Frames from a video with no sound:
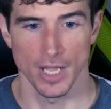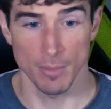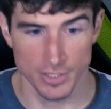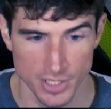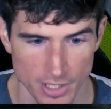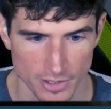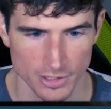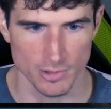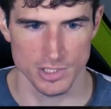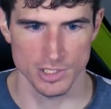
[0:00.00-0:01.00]
I'm not done. I thought
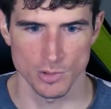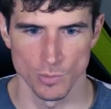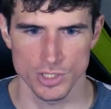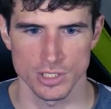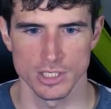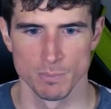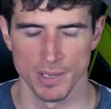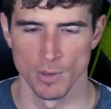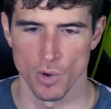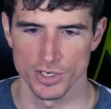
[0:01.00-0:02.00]
that was the last one. Which of these
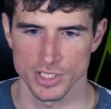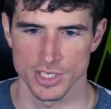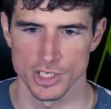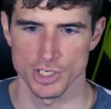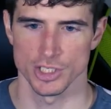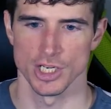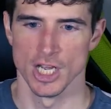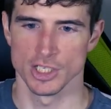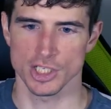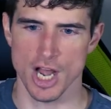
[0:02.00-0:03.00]
big wall destinations
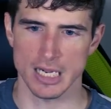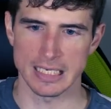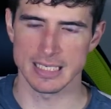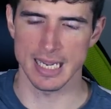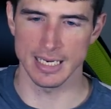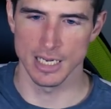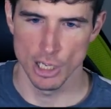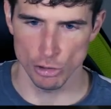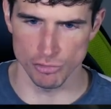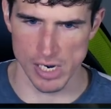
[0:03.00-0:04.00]
does not contain
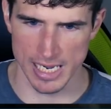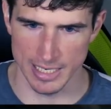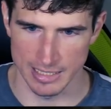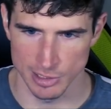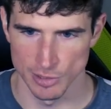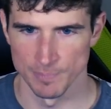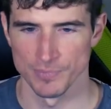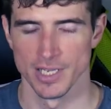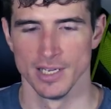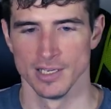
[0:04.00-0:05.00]
granite?
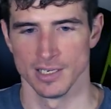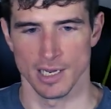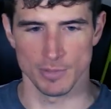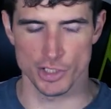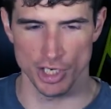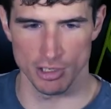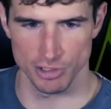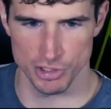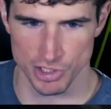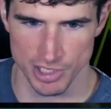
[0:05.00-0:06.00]
I'm a
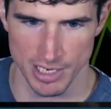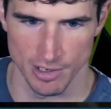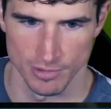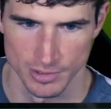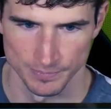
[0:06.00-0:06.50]
geologist now.